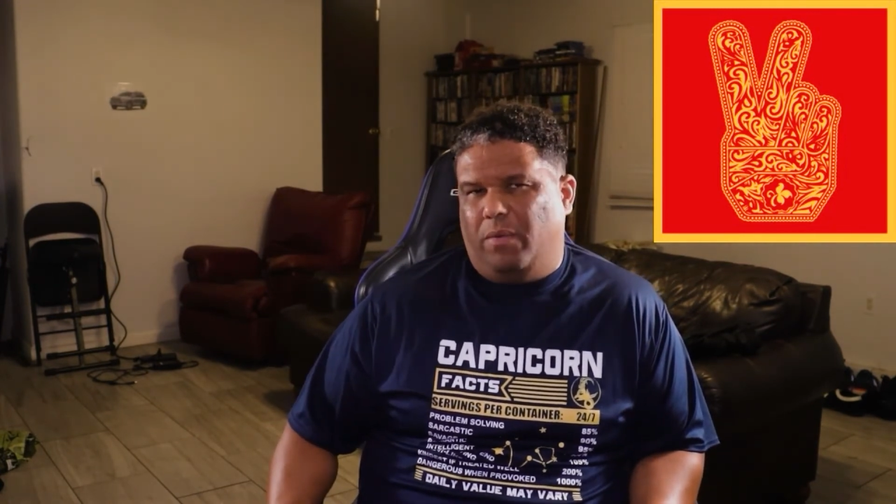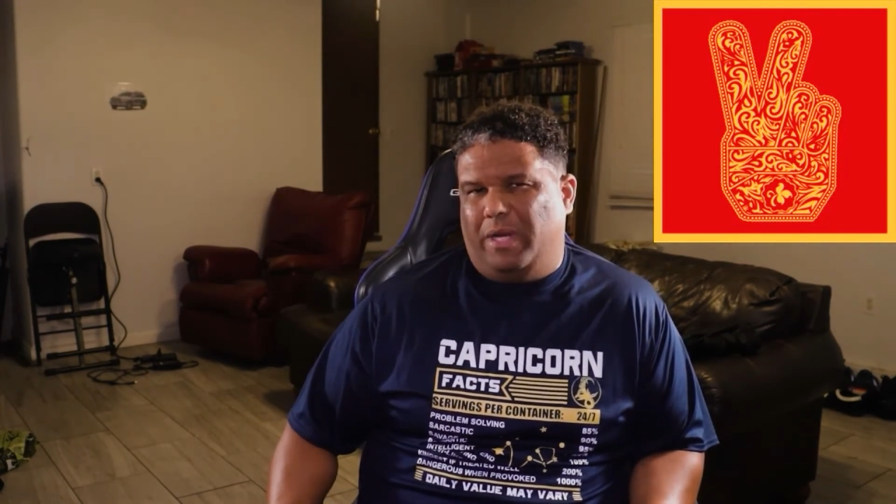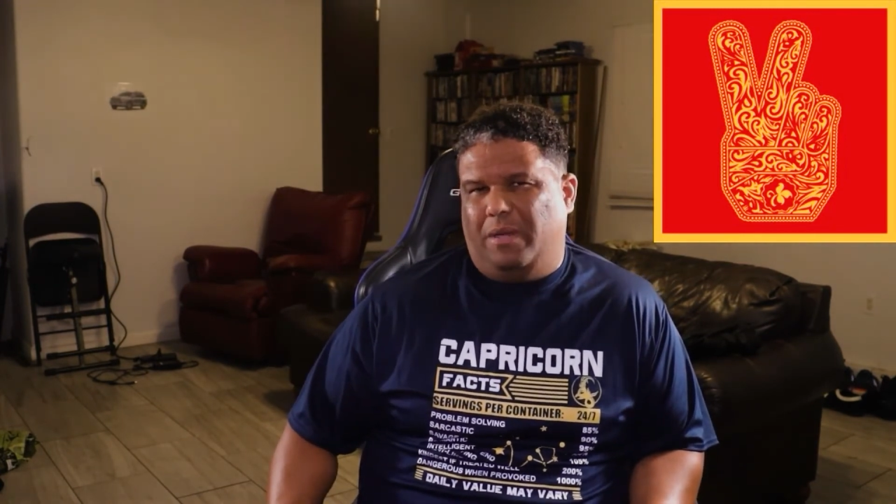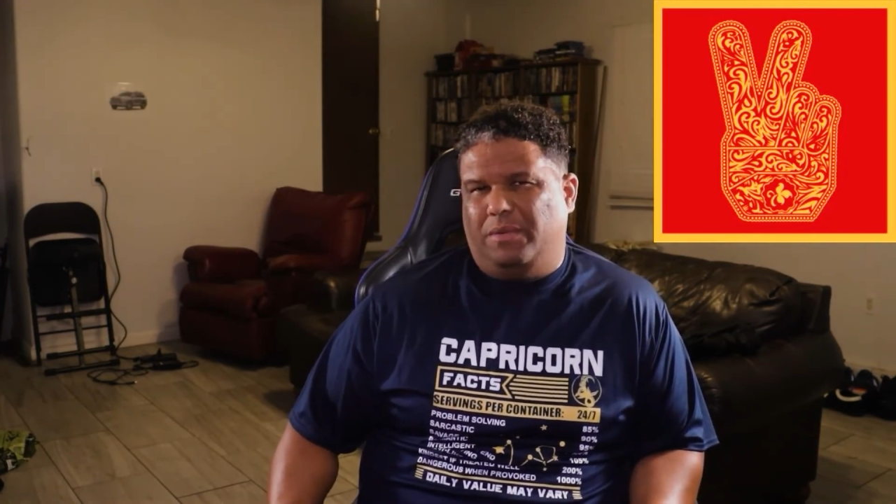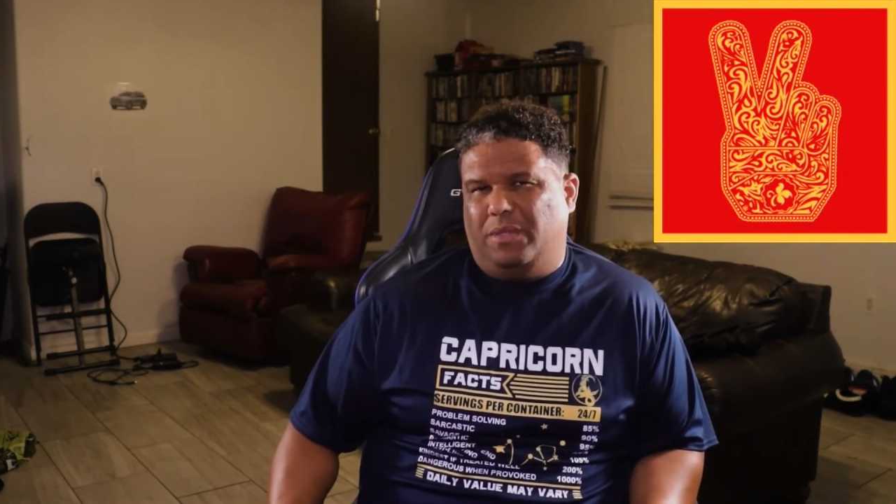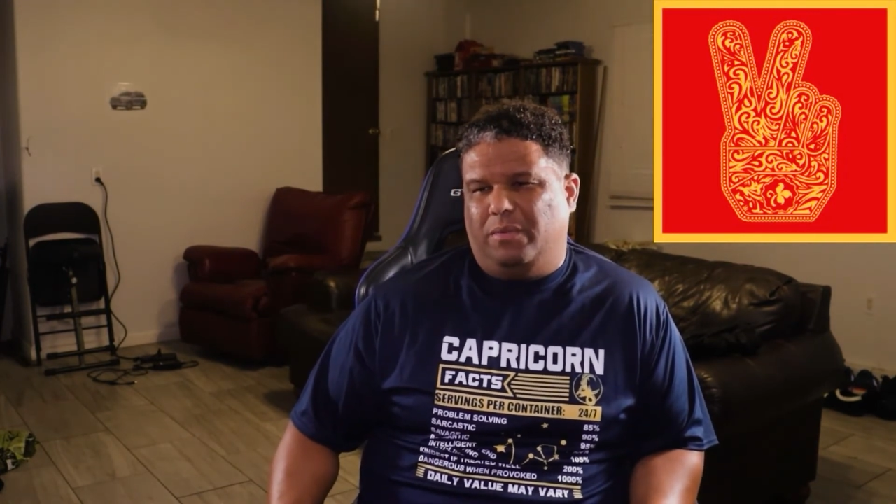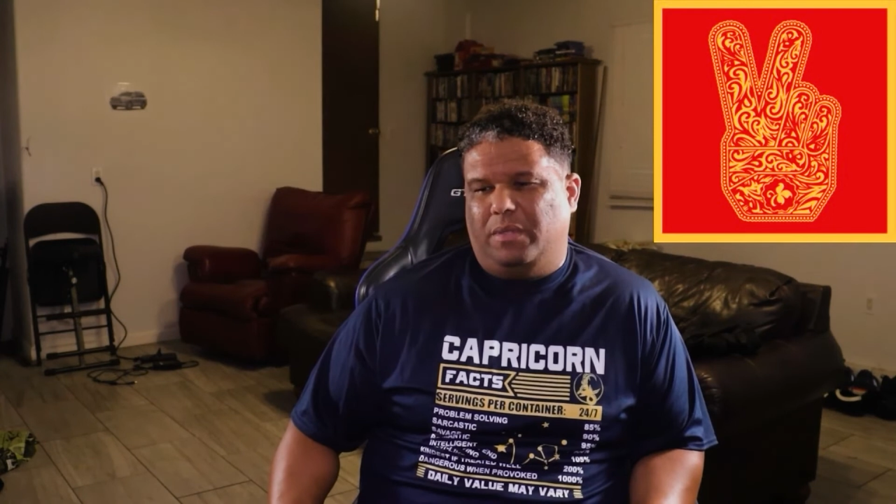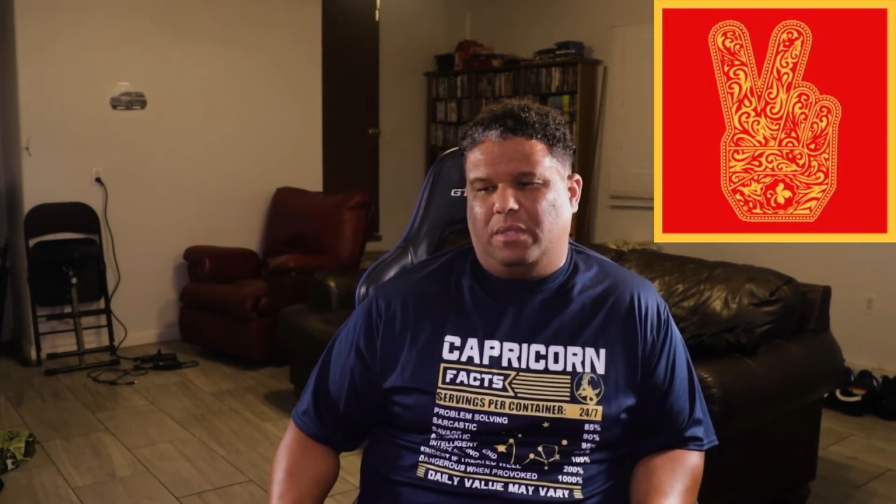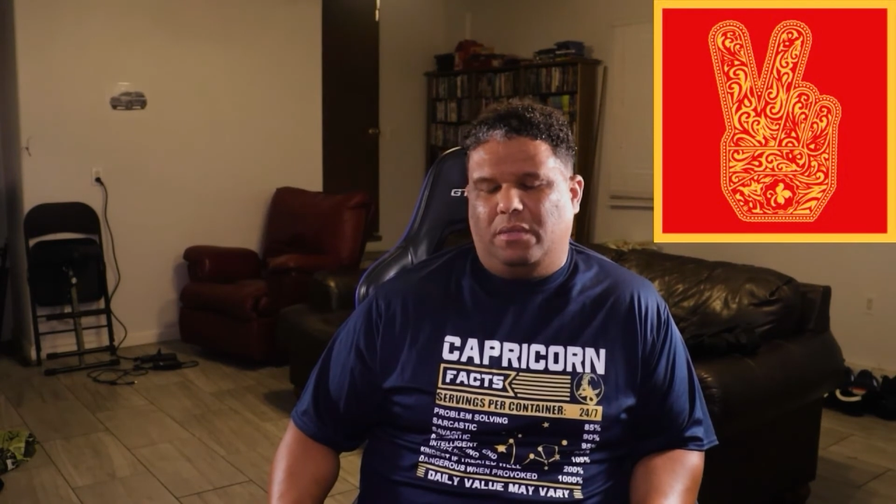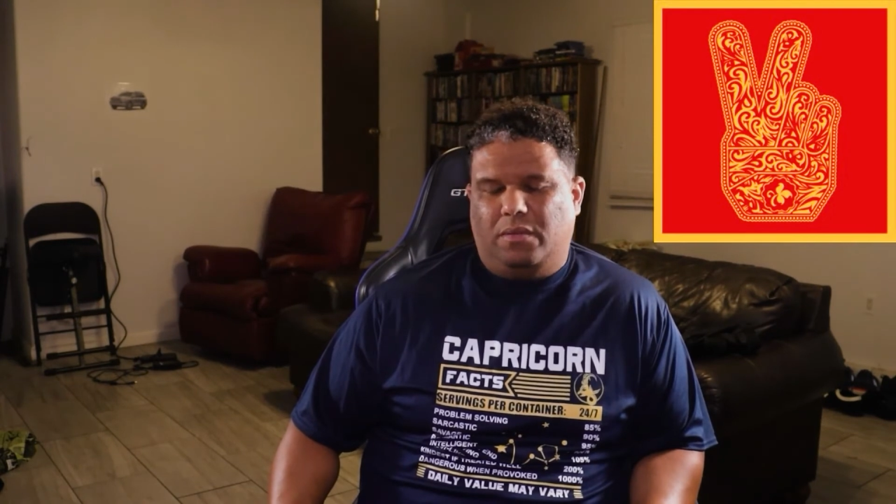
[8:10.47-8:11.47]
what he was
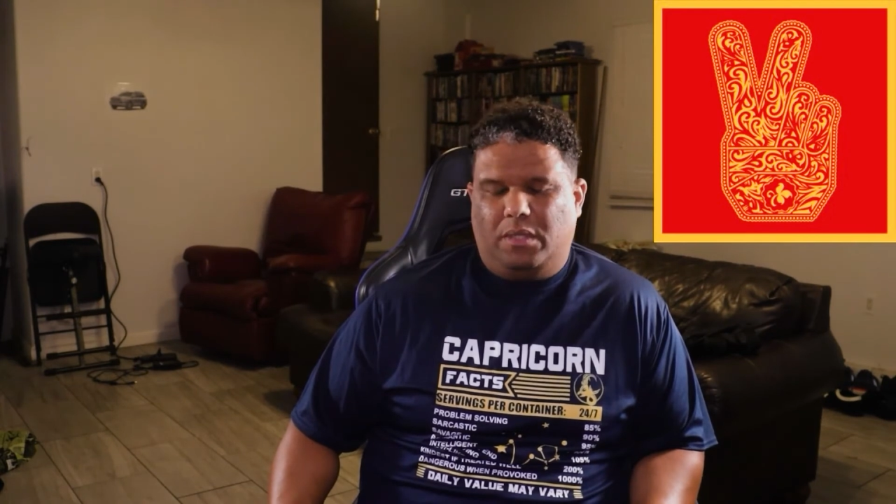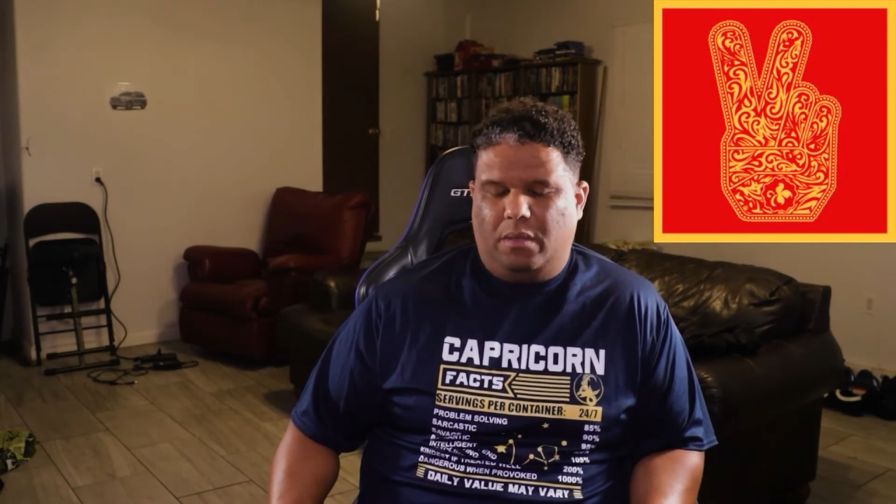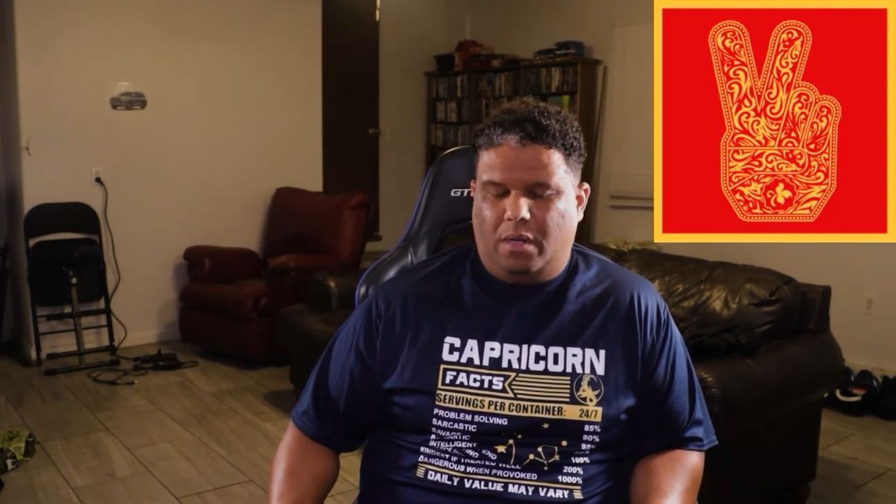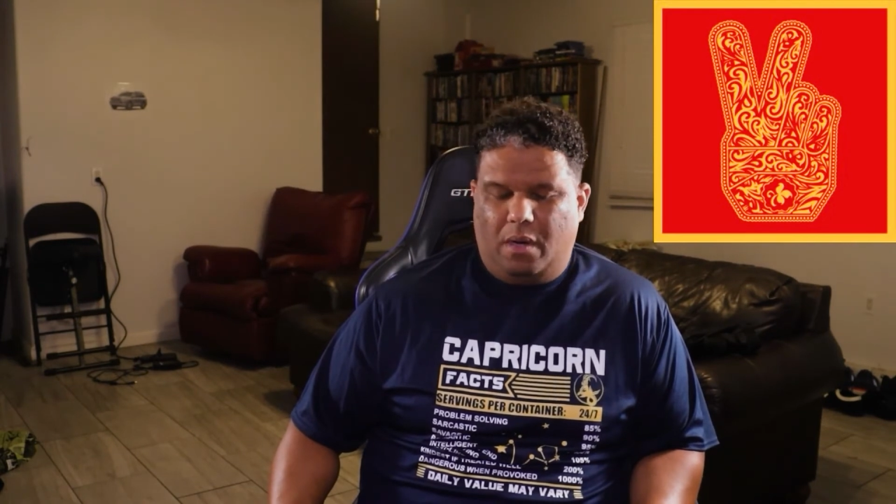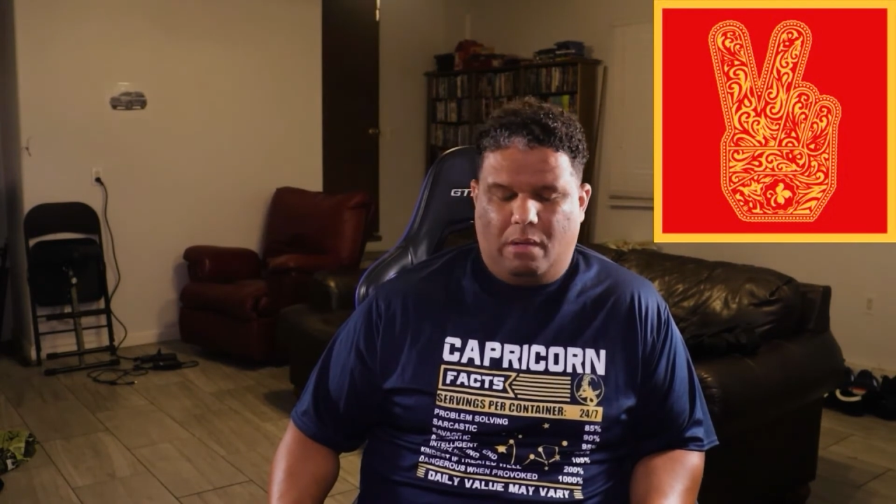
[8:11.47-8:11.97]
doing too. So